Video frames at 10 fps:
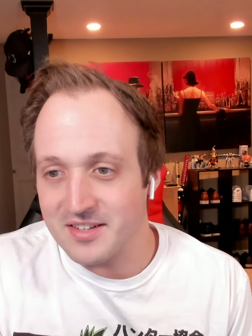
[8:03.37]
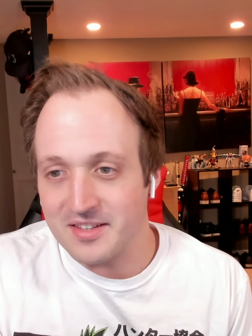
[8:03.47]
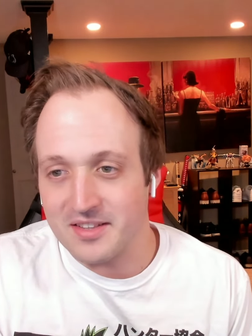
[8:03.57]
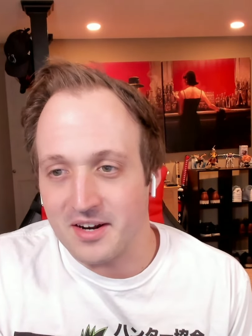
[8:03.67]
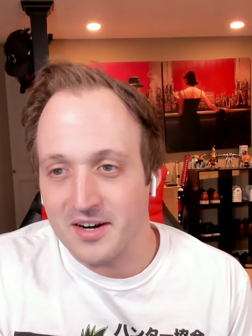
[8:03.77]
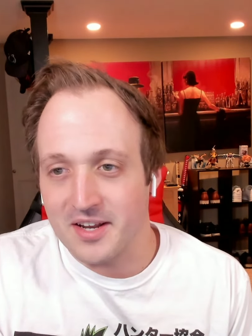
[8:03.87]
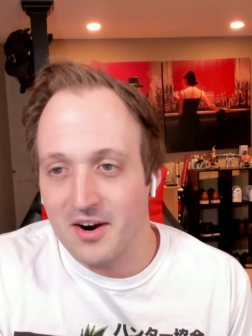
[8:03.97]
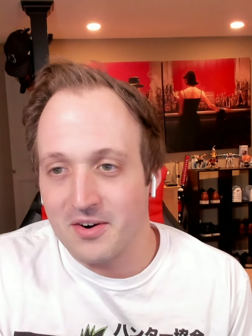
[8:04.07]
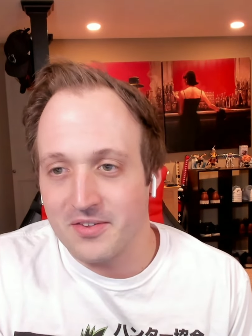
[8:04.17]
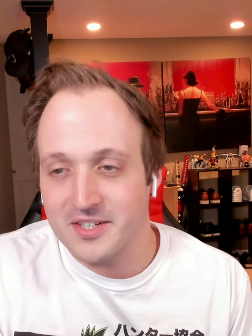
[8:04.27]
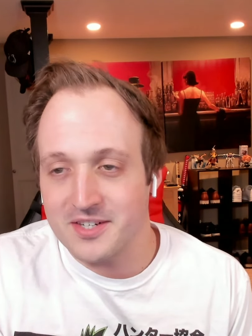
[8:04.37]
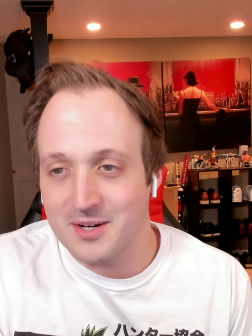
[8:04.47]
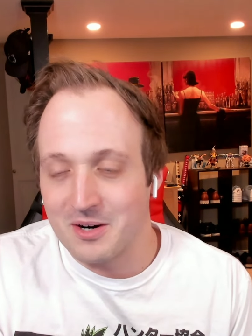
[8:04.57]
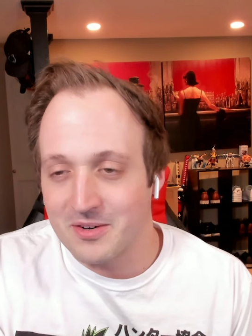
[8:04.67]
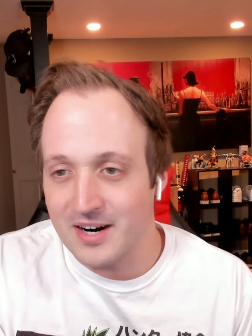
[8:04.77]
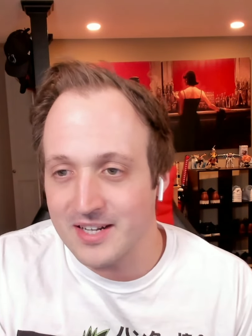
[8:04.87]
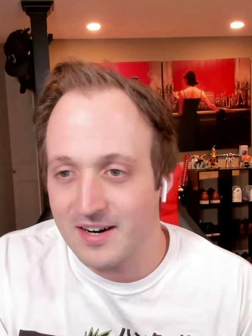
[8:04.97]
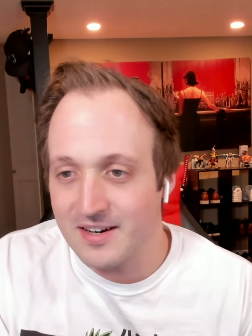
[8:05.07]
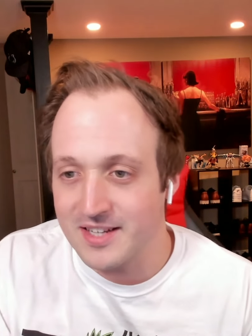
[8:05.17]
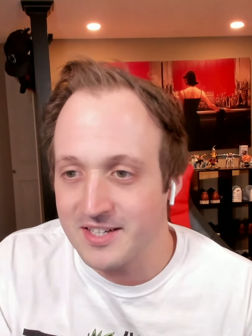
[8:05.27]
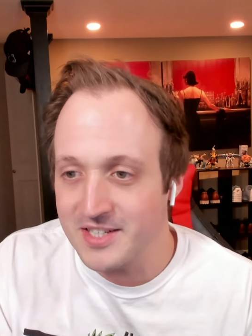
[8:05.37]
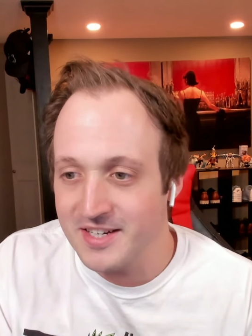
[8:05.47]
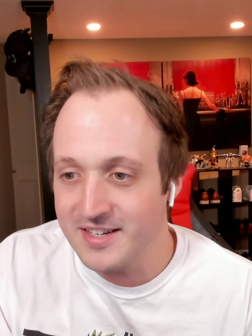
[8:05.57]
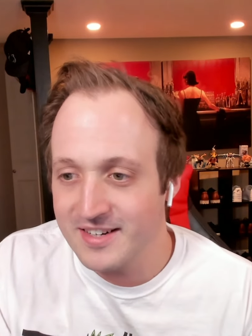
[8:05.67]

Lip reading: There you go. There's your goal right there, Denji.